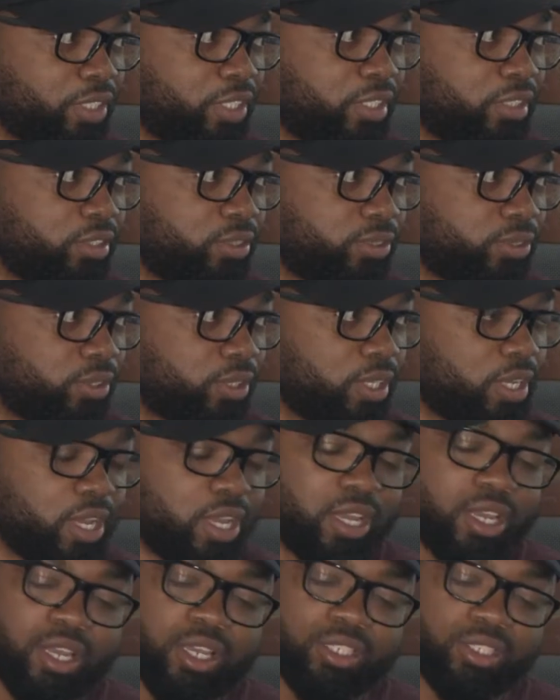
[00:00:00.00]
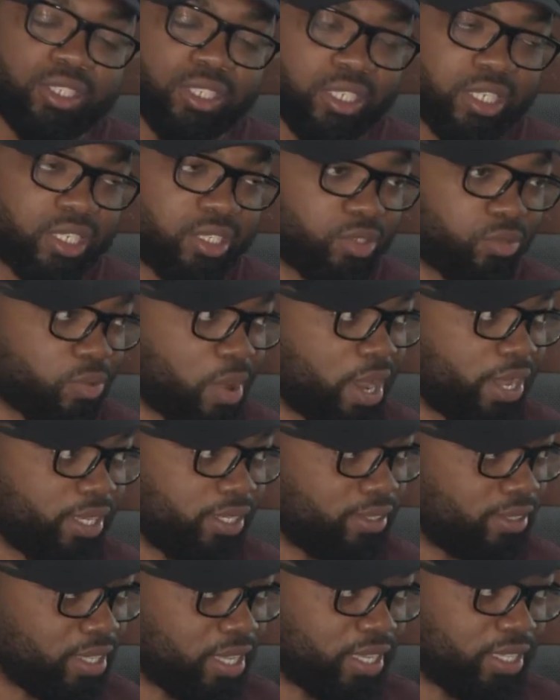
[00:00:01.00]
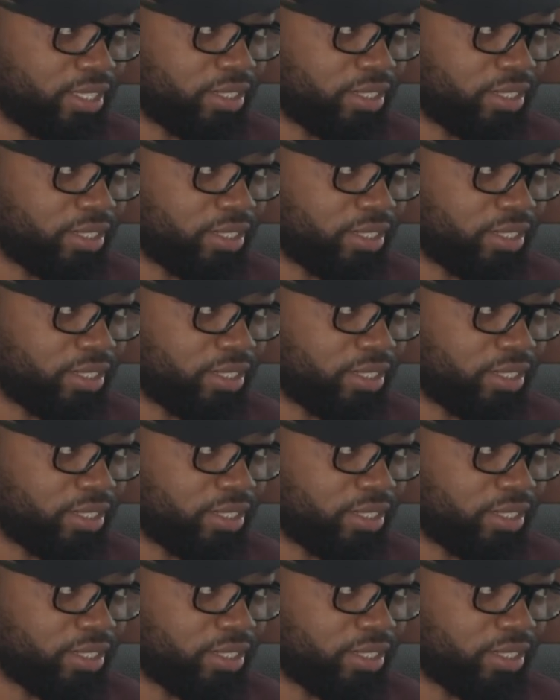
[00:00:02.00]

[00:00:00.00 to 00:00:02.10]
an injury to his right leg.